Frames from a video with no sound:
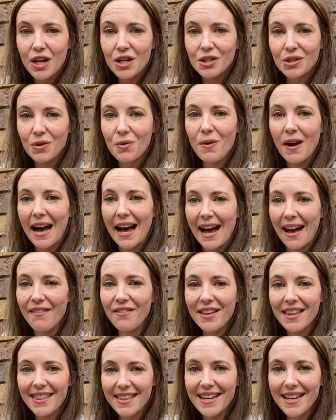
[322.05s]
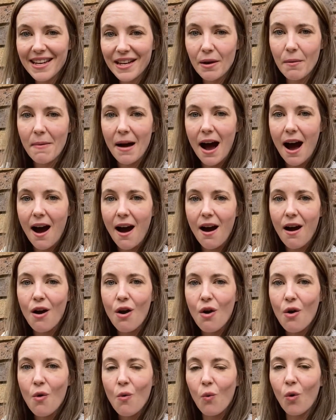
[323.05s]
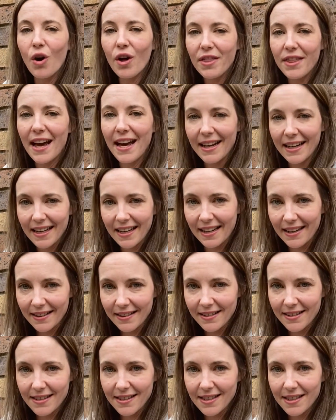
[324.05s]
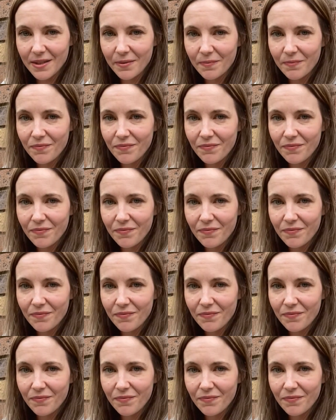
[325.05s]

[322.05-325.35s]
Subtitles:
So have a think about what that is